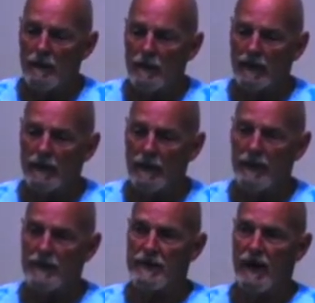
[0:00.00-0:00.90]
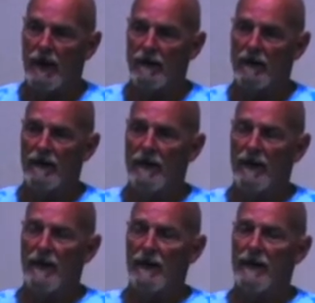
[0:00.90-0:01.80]
Olympics there,
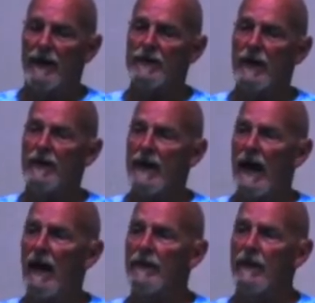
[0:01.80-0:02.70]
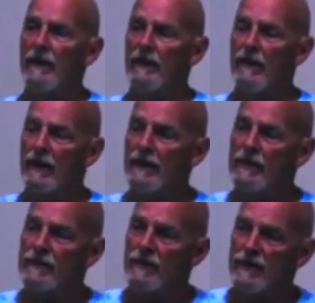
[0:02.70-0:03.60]
they shut down their
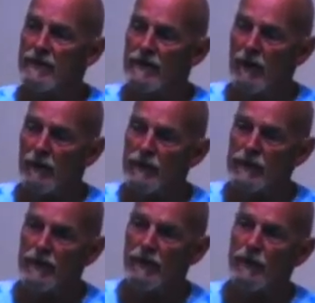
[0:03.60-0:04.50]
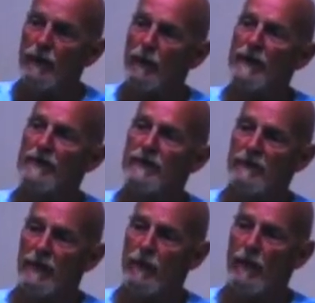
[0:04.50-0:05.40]
industries almost 2 to 3 weeks
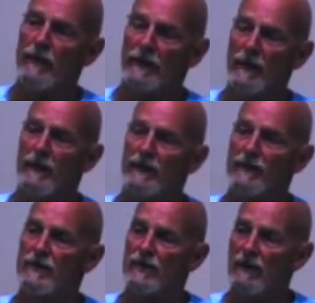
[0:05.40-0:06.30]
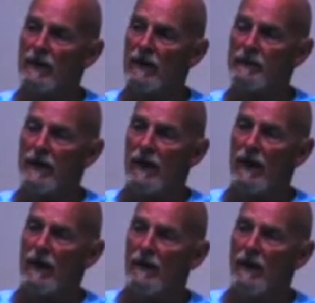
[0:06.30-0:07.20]
before the Olympics just to clear up the
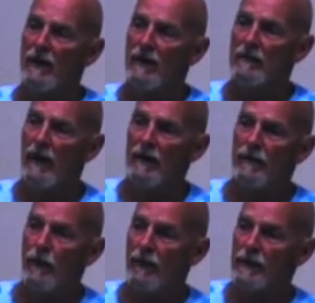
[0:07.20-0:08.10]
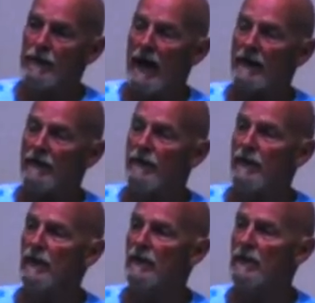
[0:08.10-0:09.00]
air for the track and
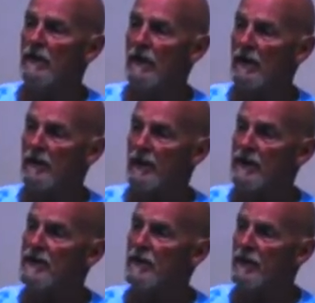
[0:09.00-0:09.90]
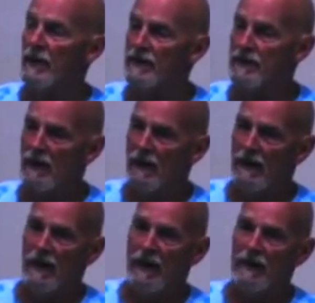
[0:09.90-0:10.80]
field participants
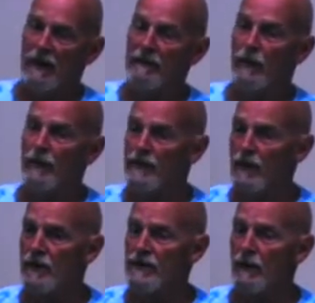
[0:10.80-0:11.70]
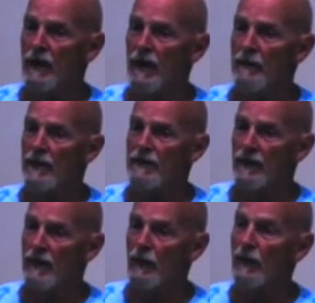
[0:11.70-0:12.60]
and for the tourists that would come in, so
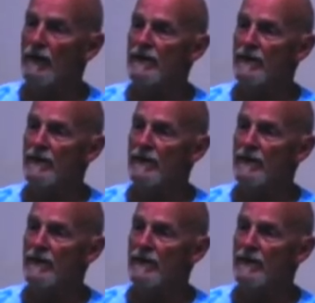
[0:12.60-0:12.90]
they wouldn't,